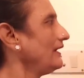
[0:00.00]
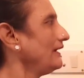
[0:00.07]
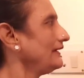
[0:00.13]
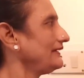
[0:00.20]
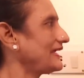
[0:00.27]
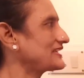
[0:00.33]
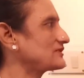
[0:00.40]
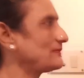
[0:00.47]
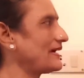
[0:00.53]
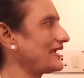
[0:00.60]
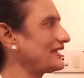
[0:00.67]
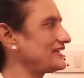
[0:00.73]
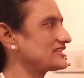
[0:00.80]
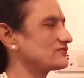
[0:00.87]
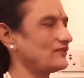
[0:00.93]
x
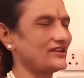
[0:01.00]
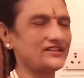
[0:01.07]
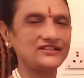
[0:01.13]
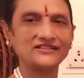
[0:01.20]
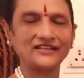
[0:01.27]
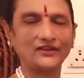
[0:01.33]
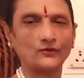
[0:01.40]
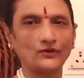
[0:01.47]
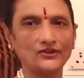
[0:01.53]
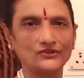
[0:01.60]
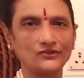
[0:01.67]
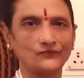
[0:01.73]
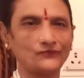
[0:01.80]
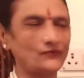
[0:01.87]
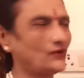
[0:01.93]
minus y is equal
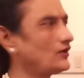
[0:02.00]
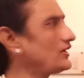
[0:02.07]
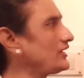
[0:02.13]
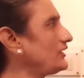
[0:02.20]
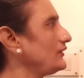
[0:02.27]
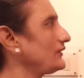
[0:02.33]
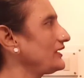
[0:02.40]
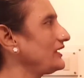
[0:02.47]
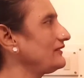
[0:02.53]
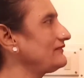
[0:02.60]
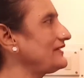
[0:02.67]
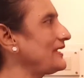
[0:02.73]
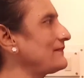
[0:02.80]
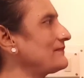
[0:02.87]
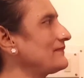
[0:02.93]
to 4. You
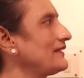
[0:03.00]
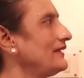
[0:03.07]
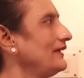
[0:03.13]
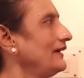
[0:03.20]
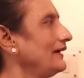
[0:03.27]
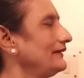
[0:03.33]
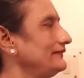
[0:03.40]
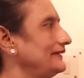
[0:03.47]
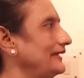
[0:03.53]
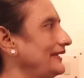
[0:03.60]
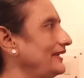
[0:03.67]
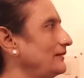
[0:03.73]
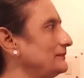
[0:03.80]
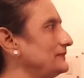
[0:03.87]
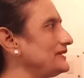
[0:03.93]
give them the
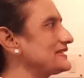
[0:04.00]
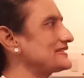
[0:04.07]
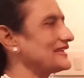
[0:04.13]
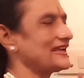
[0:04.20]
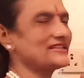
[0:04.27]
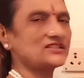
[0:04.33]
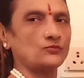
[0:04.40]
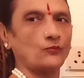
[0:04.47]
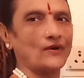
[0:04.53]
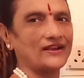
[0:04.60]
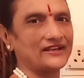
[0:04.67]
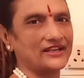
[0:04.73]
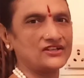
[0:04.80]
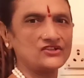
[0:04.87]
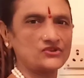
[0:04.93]
numbers as
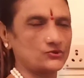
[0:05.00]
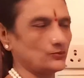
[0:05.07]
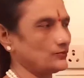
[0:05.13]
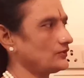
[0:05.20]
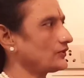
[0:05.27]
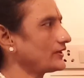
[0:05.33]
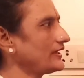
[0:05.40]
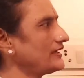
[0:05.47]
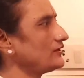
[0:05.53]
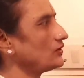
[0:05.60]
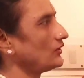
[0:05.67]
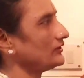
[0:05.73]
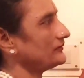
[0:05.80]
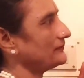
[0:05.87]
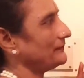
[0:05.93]
1 and 2, okay.
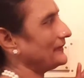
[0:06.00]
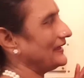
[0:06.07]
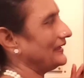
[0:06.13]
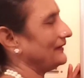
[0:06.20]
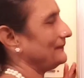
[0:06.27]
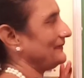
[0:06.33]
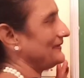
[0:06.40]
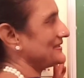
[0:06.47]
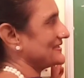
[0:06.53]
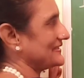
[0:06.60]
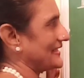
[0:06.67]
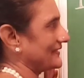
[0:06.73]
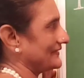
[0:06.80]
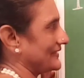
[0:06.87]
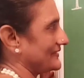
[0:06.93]
Don't
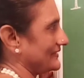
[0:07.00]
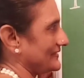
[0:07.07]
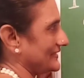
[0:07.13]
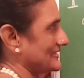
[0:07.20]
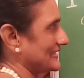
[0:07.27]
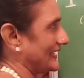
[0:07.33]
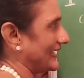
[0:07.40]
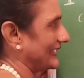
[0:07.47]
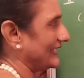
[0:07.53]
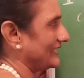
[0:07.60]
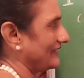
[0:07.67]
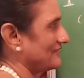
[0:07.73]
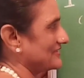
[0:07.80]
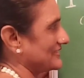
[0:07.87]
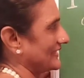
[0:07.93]
mistake that it is a
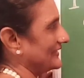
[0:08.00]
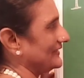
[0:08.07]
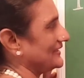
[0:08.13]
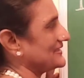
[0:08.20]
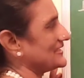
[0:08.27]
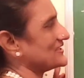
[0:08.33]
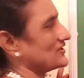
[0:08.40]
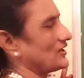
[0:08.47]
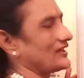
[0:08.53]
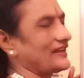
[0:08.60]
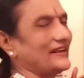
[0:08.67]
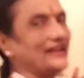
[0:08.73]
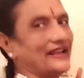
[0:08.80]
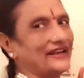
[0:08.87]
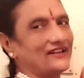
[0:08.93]
negative sign. This is not
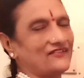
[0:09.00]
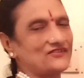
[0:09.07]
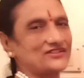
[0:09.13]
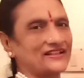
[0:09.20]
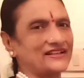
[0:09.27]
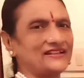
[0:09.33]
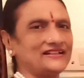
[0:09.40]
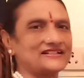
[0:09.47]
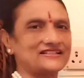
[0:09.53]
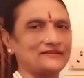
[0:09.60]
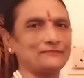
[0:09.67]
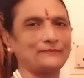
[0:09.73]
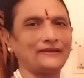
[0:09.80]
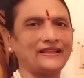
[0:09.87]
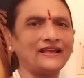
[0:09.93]
a negative sign, it's
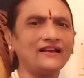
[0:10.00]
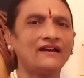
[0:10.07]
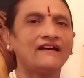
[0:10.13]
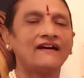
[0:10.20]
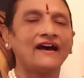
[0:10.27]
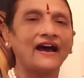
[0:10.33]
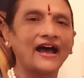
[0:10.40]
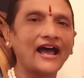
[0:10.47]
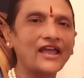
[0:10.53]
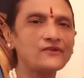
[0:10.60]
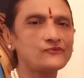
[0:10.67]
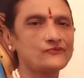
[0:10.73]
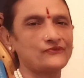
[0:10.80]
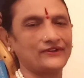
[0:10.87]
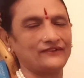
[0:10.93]
simply a
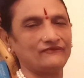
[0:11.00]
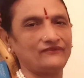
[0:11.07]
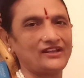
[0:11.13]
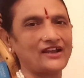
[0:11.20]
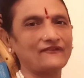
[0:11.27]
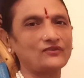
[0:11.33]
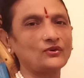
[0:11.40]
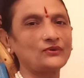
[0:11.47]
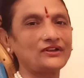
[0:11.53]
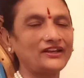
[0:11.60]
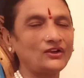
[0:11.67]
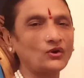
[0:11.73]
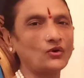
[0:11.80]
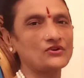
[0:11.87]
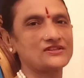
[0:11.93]
hyphen. We have to
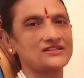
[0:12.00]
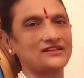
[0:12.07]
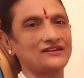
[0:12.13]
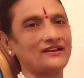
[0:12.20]
denote